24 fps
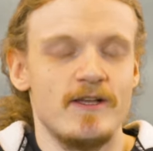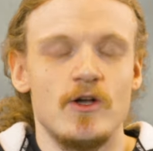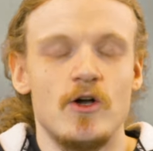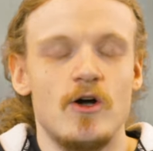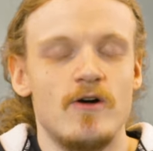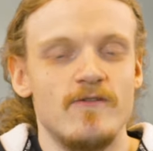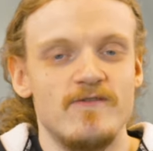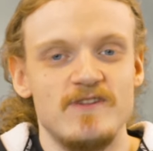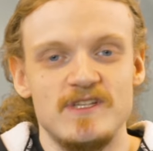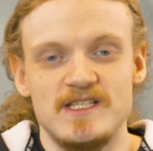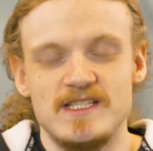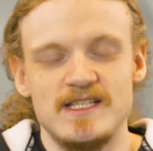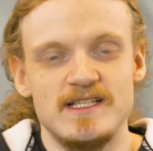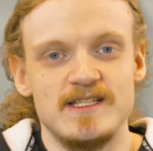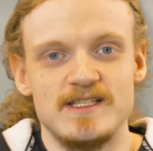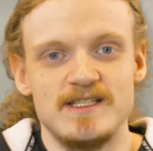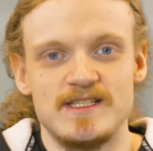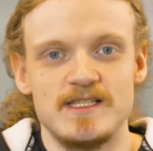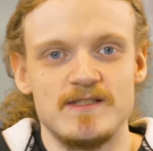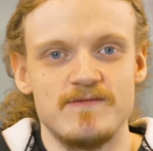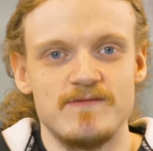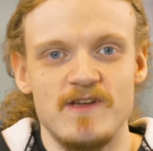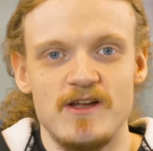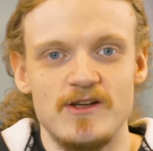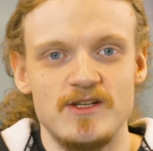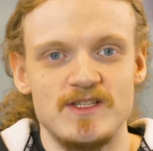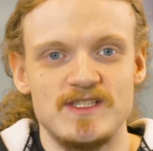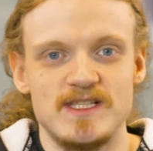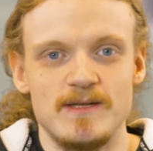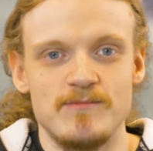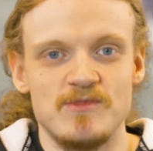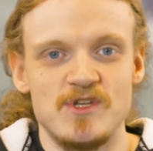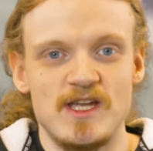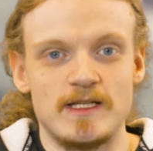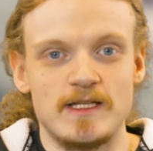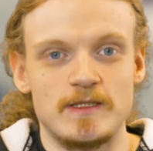Obviously, this is very
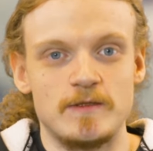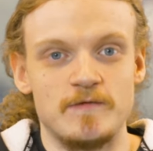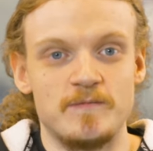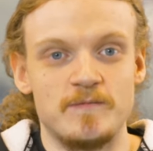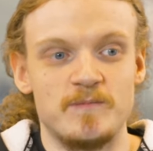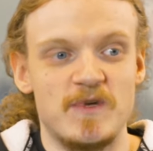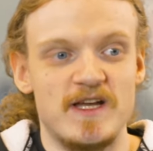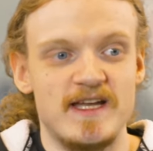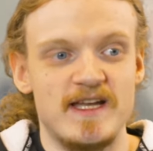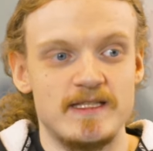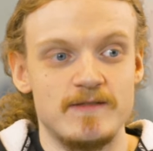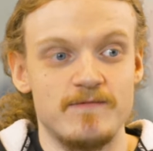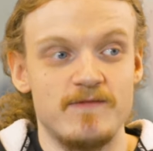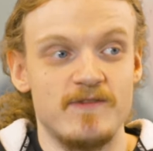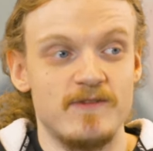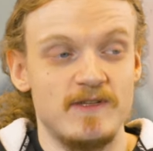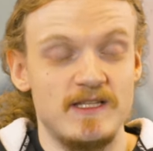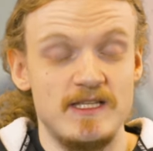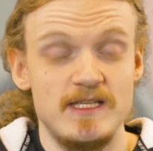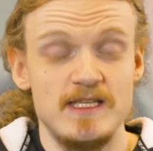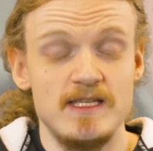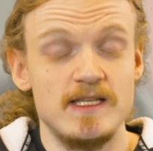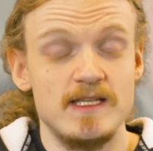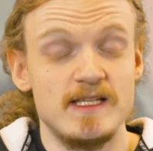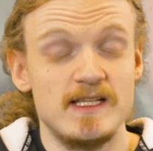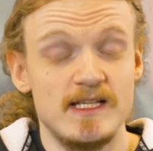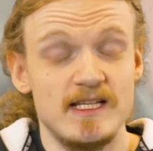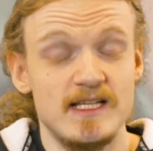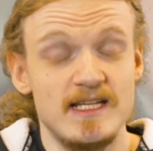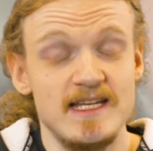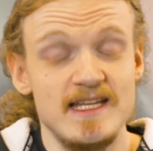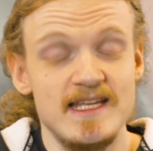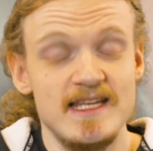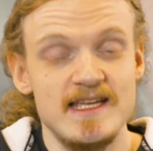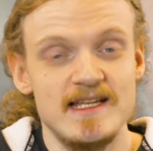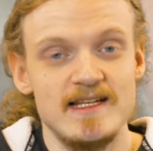subjective, but he
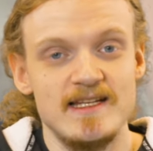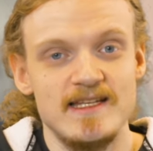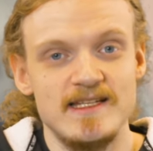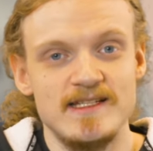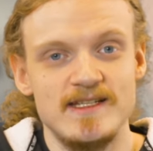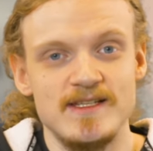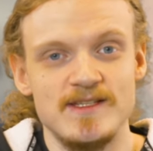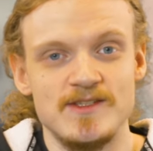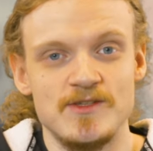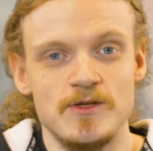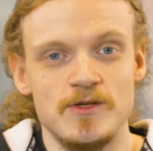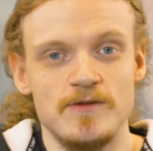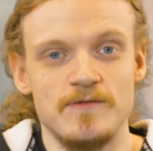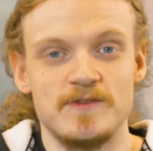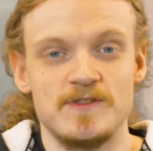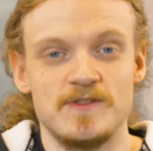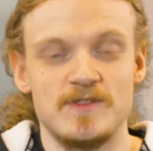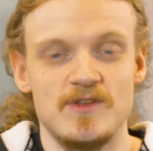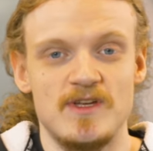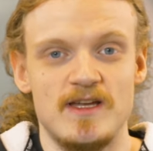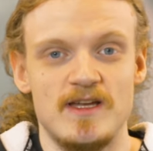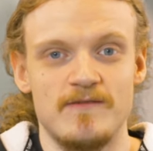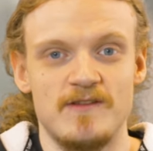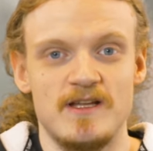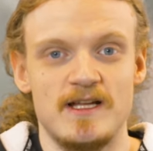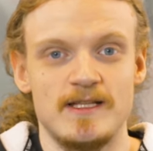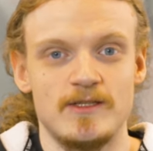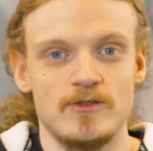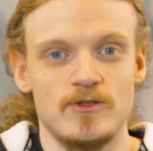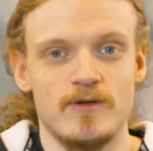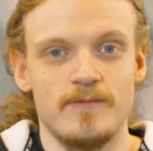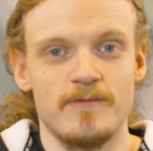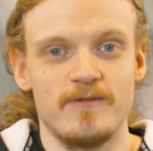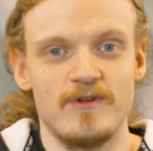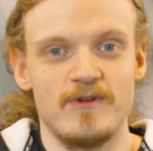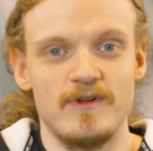clearly deserves to have that
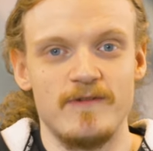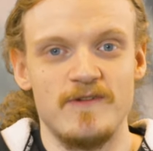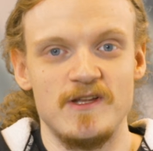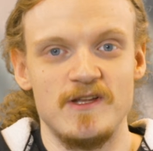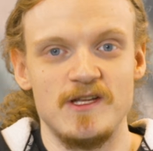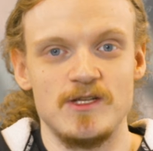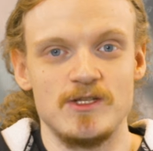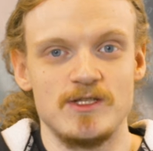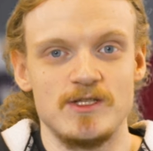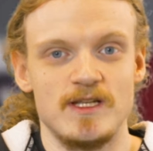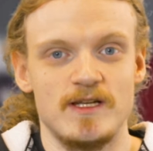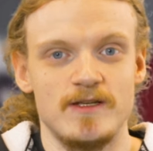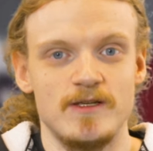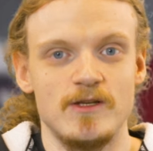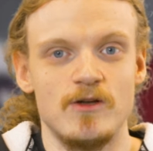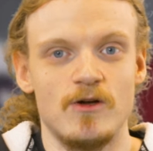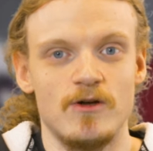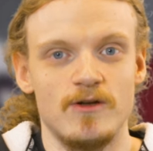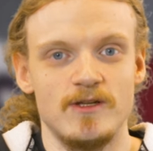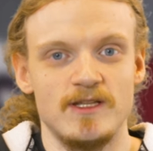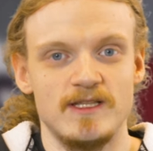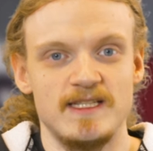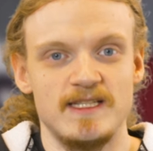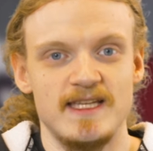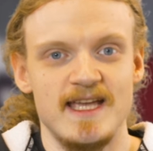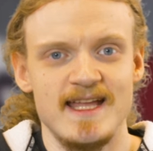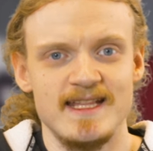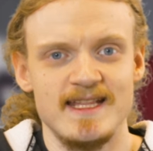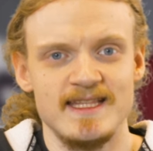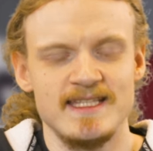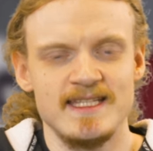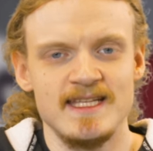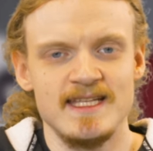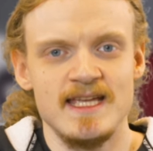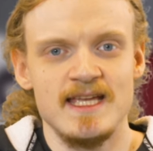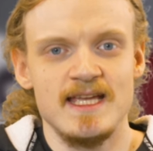top 3 finish that he got at the
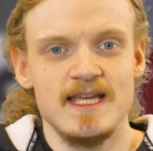end.